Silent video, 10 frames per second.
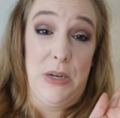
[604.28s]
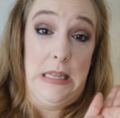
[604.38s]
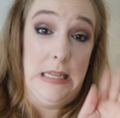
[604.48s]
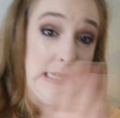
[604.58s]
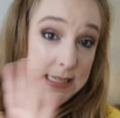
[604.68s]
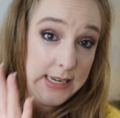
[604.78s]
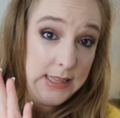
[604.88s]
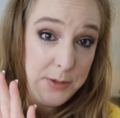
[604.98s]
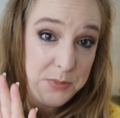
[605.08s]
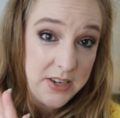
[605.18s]
releasing
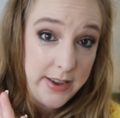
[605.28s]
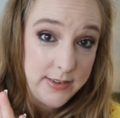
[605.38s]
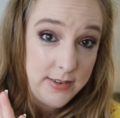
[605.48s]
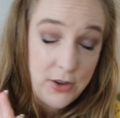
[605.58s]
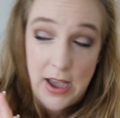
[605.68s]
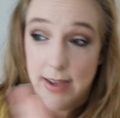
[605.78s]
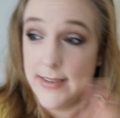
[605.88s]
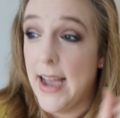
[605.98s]
lipsticks, you guys.